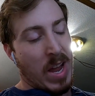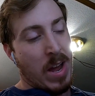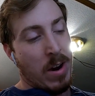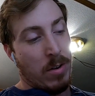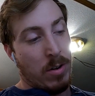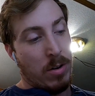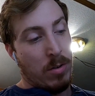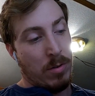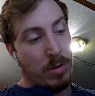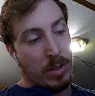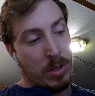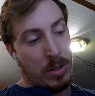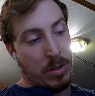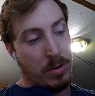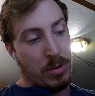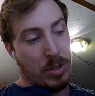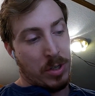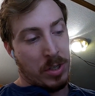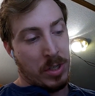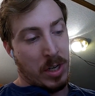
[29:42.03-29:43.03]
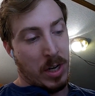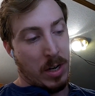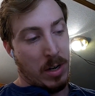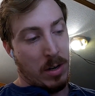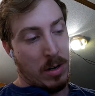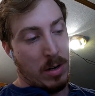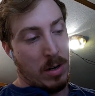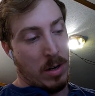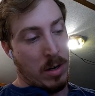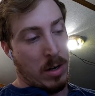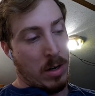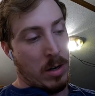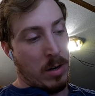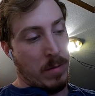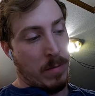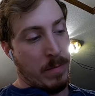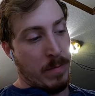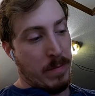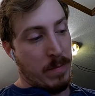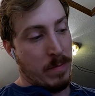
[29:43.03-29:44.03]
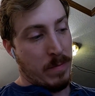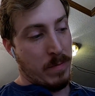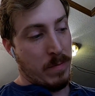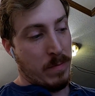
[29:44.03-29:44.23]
I don't know what to do just yet. Um,